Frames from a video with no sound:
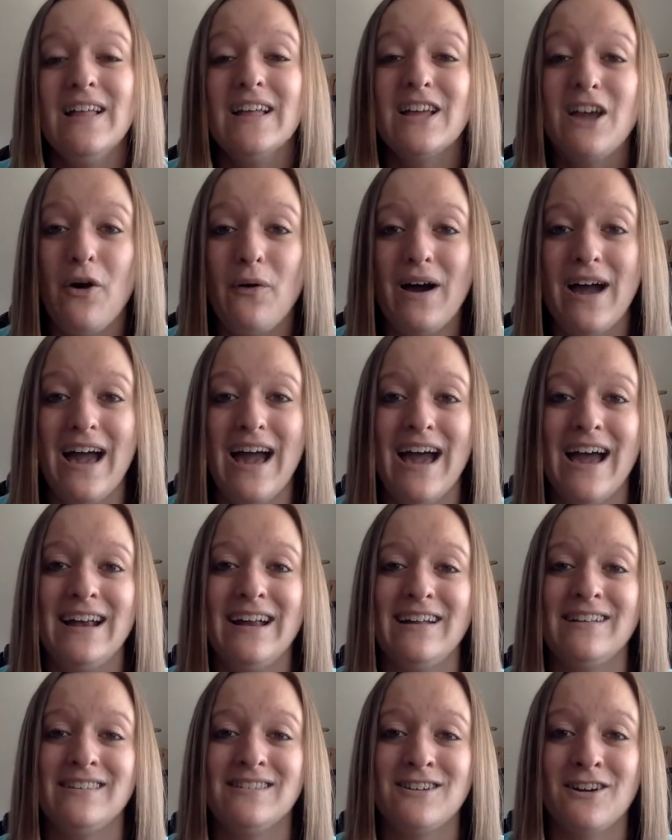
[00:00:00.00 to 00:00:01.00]
Go ahead
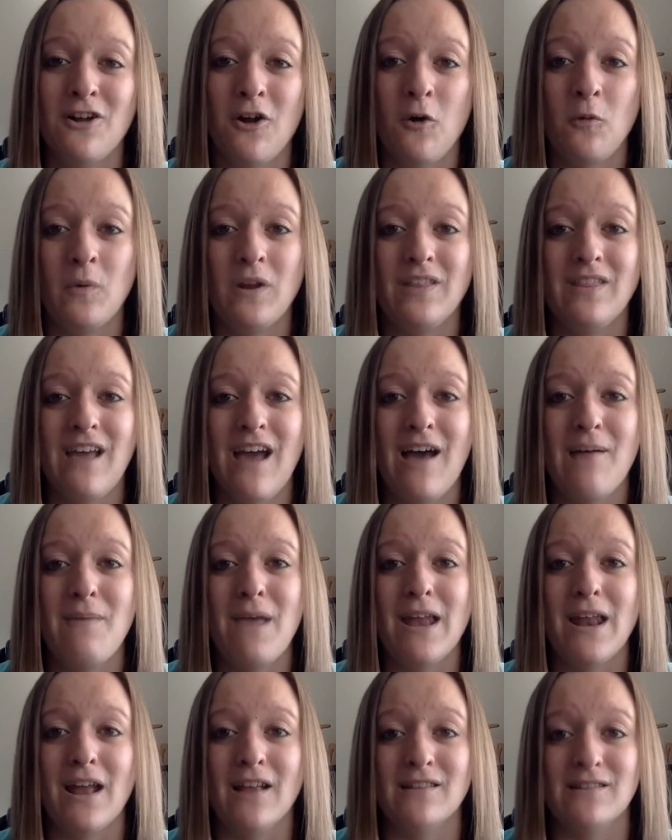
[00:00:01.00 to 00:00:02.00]
and start opening them
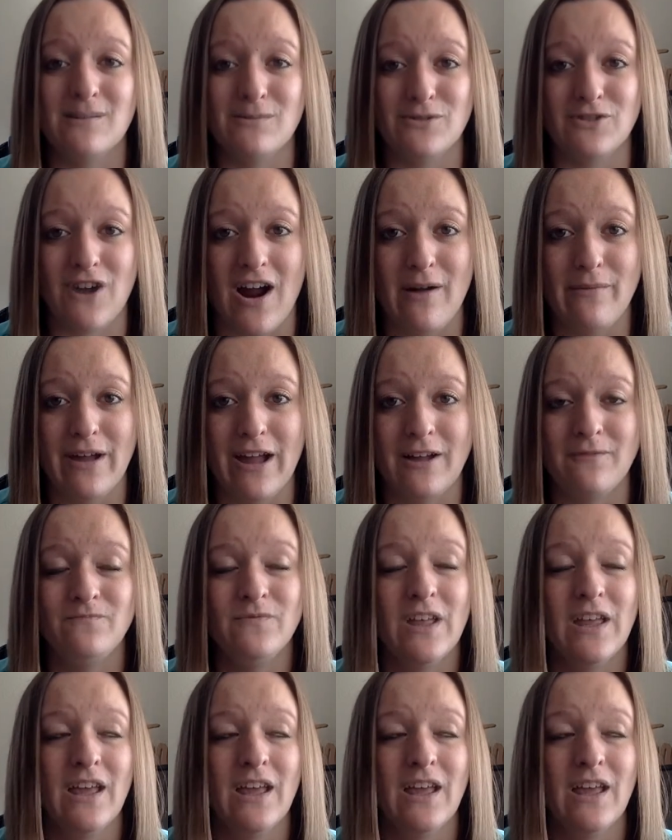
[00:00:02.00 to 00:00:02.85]
and unsubscribing.